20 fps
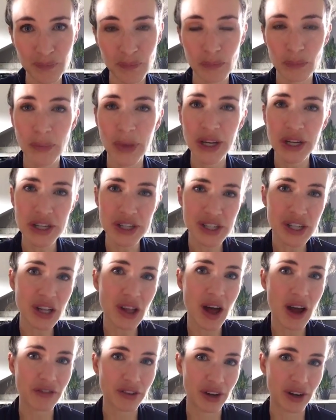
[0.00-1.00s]
but you're still
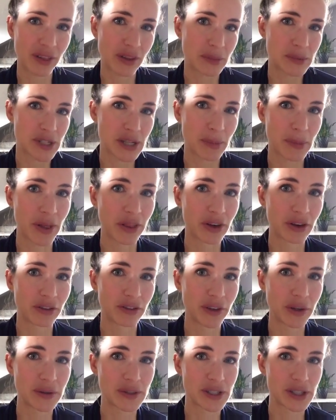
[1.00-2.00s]
offering them some other
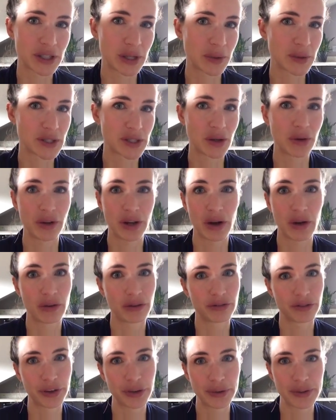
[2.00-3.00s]
foods too. So,
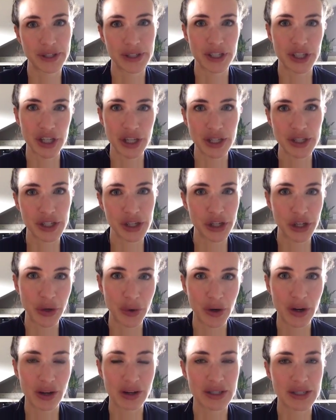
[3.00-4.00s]
fruit and cheese or
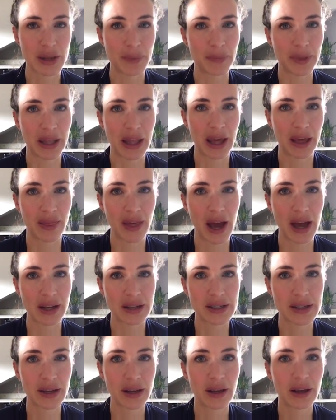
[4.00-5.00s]
yogurt or something like
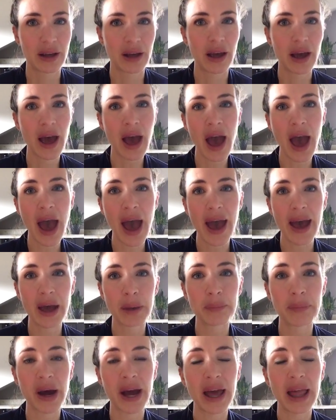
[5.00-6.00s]
that.
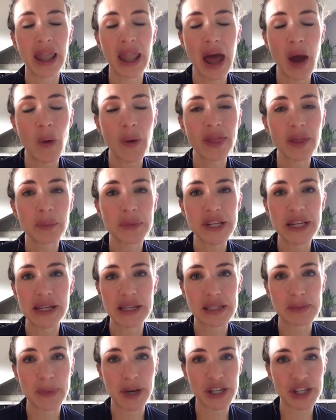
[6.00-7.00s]
And by allowing them to eat
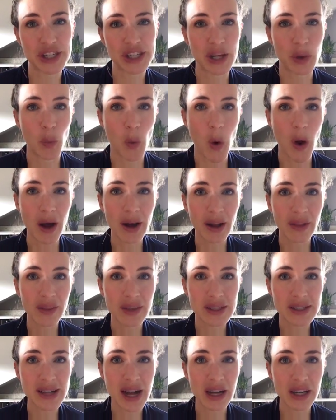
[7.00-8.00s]
as much as they want at the
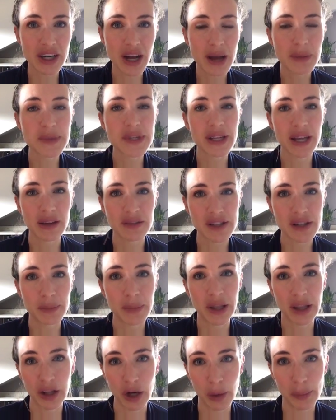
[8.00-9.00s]
snack times, it gives them
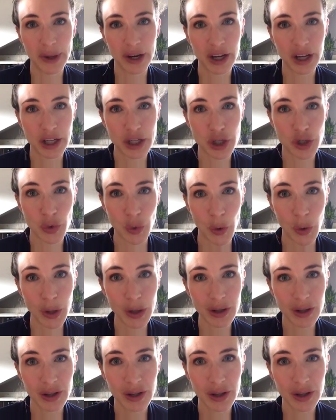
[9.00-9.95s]
a little bit of control